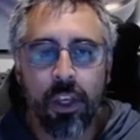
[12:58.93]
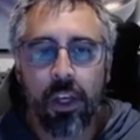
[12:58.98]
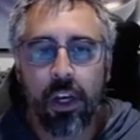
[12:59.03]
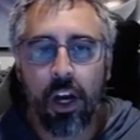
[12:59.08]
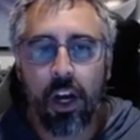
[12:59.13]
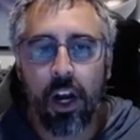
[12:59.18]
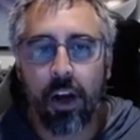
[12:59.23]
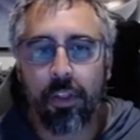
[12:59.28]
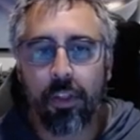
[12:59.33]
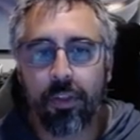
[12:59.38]

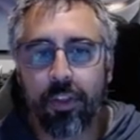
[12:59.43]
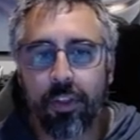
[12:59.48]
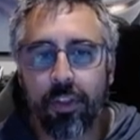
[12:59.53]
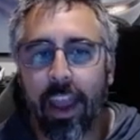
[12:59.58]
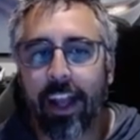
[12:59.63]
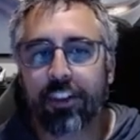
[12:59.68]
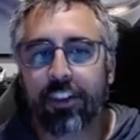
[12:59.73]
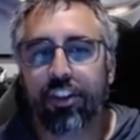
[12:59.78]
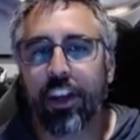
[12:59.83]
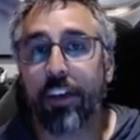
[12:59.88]
Uh, they
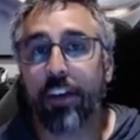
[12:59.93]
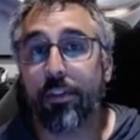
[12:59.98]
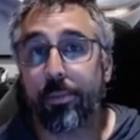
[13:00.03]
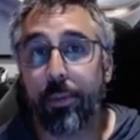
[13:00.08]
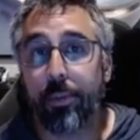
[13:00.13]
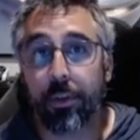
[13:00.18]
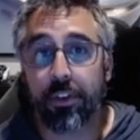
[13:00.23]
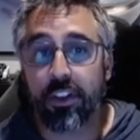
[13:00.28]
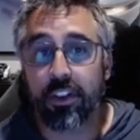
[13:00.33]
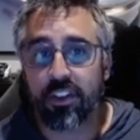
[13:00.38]
actually have a
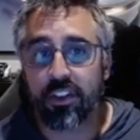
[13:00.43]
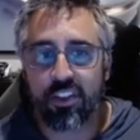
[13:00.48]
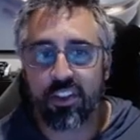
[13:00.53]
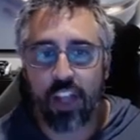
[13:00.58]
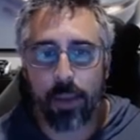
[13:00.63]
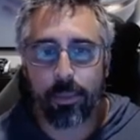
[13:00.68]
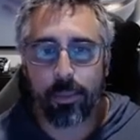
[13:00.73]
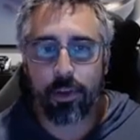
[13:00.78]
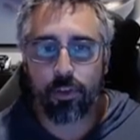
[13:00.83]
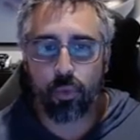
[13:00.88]
built-in
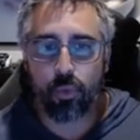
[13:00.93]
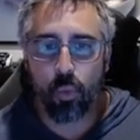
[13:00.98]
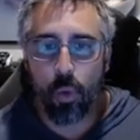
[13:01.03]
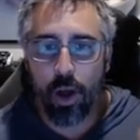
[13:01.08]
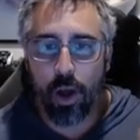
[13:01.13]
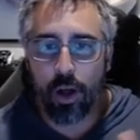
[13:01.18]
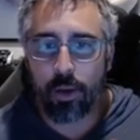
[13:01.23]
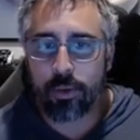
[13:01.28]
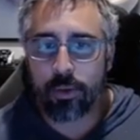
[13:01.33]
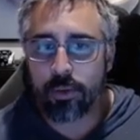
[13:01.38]
step as
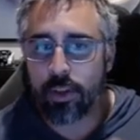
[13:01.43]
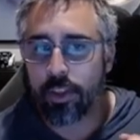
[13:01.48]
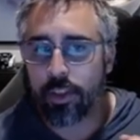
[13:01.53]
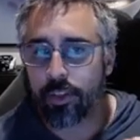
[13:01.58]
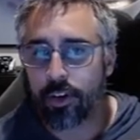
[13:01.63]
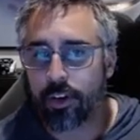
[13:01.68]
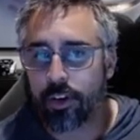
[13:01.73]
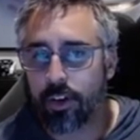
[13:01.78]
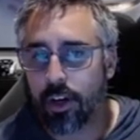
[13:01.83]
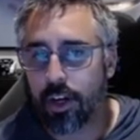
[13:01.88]
well, and
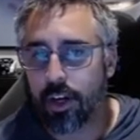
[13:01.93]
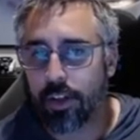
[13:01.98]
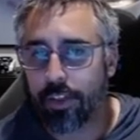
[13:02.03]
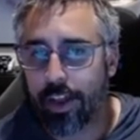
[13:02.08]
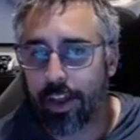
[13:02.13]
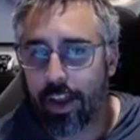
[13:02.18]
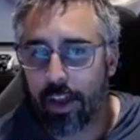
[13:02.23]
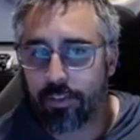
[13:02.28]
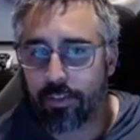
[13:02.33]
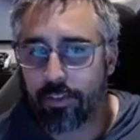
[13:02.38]
they're uh,
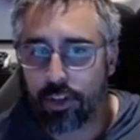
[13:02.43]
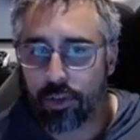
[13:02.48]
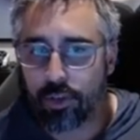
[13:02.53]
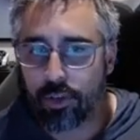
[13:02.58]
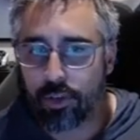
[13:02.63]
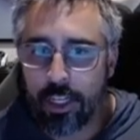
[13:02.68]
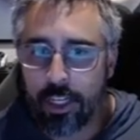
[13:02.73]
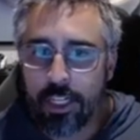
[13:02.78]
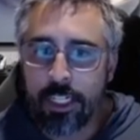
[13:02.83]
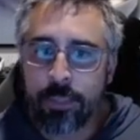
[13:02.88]
that heavy
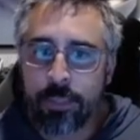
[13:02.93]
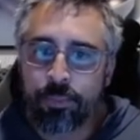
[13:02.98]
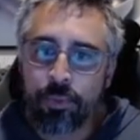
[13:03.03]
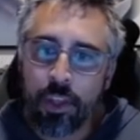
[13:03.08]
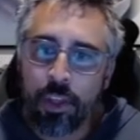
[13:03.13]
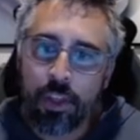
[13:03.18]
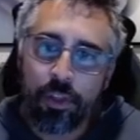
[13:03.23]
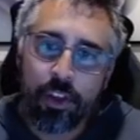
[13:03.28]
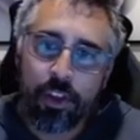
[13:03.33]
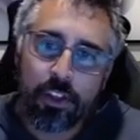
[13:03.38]
duty.
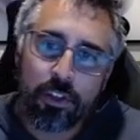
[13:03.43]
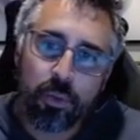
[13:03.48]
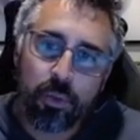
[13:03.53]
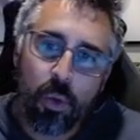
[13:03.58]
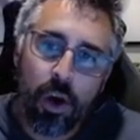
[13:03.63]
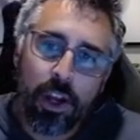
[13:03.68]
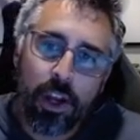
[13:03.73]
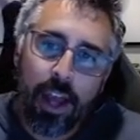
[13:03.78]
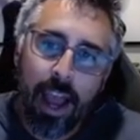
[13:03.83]
This one,